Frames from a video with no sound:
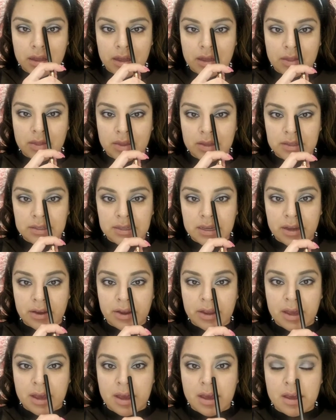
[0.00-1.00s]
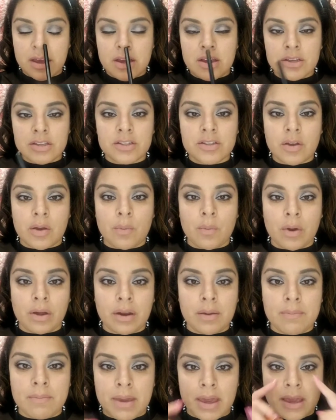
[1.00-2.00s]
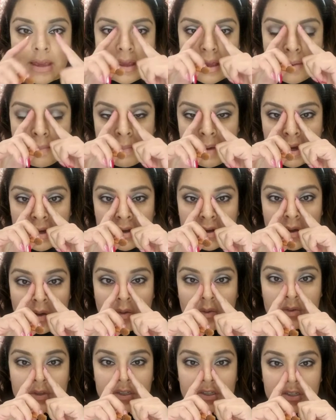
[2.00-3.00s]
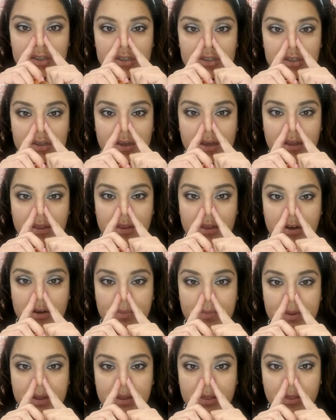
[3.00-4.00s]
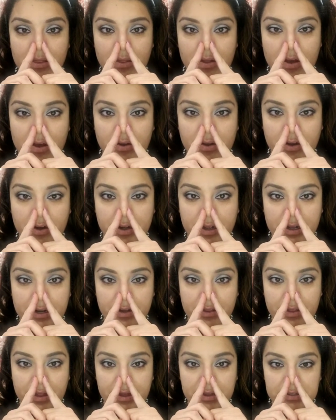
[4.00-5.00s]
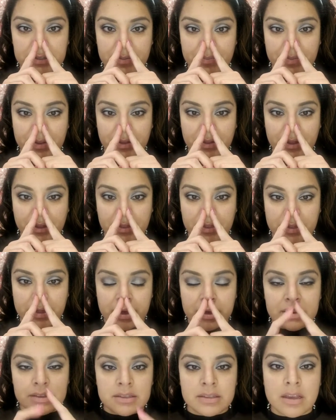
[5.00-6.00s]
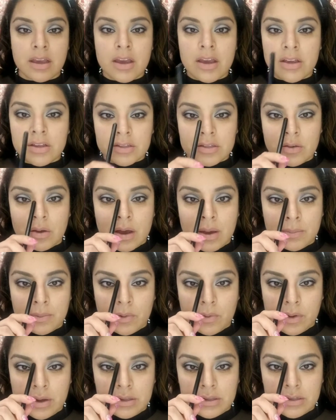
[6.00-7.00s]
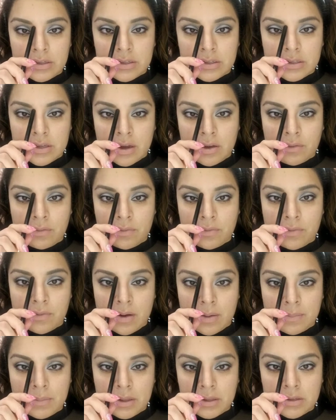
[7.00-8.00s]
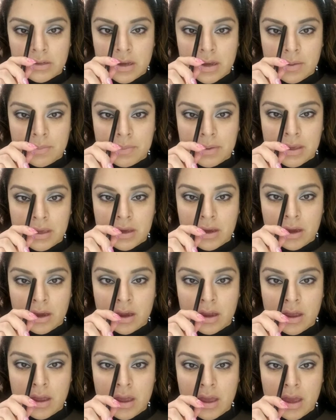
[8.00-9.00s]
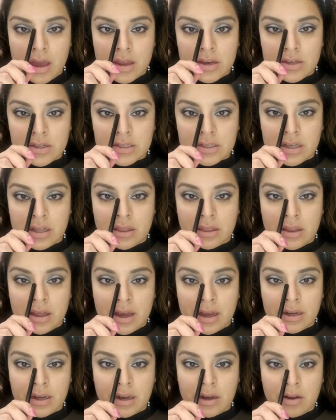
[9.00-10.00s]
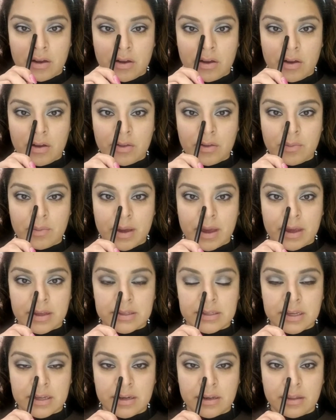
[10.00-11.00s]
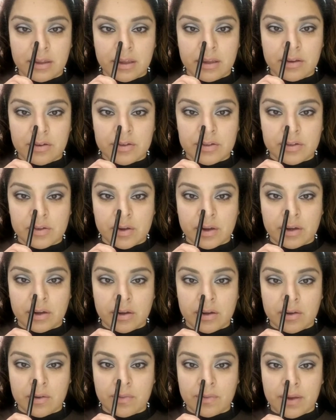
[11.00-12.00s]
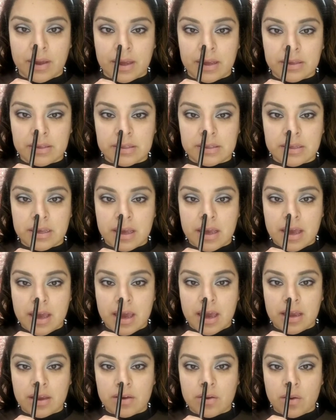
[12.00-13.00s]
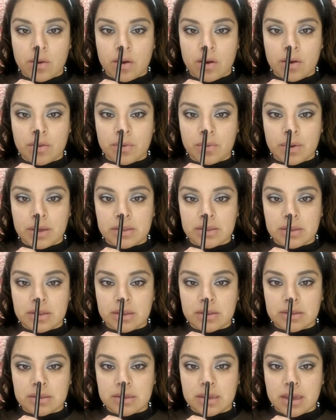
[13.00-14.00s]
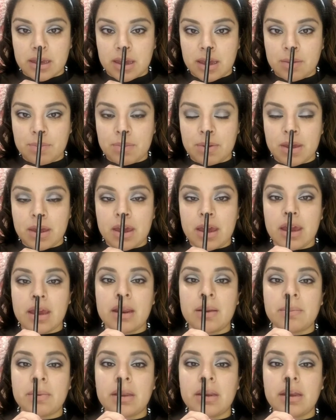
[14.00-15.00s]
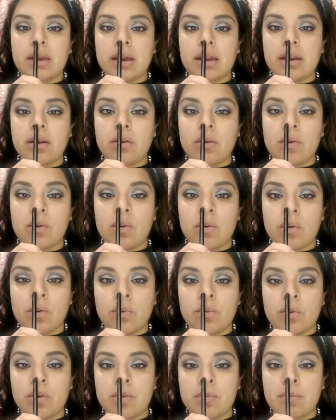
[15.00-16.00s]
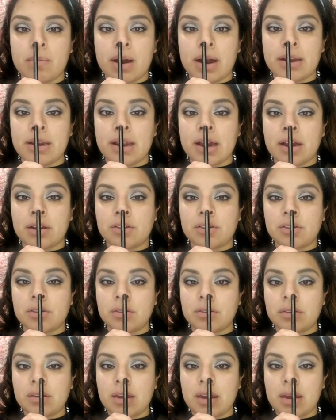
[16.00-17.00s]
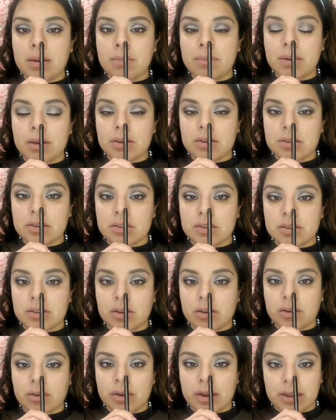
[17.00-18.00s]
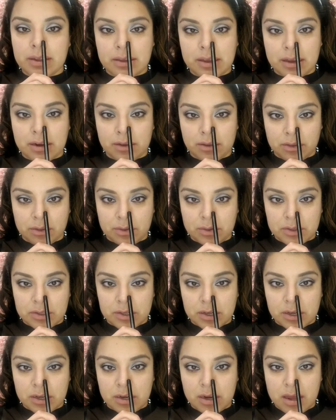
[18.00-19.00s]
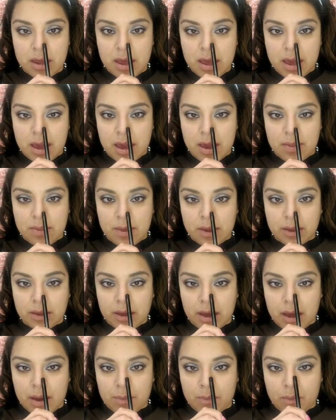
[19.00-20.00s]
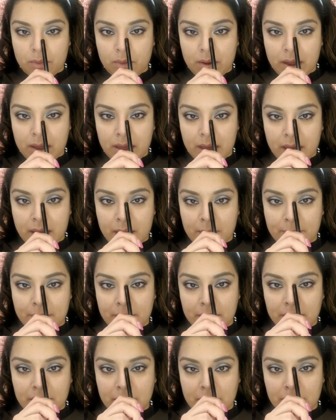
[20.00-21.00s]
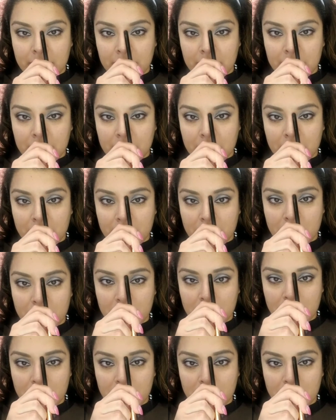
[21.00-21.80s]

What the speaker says: in this area, so I want to make my nose just look a little bit longer, kind of like something like this. So I'm going to start from the top here and just align it all the way. It's kind of like you're drawing on your face, and go all the way to the tip, and I'm going to kind of go over my natural tip just to create that illusion, and then come right up again here.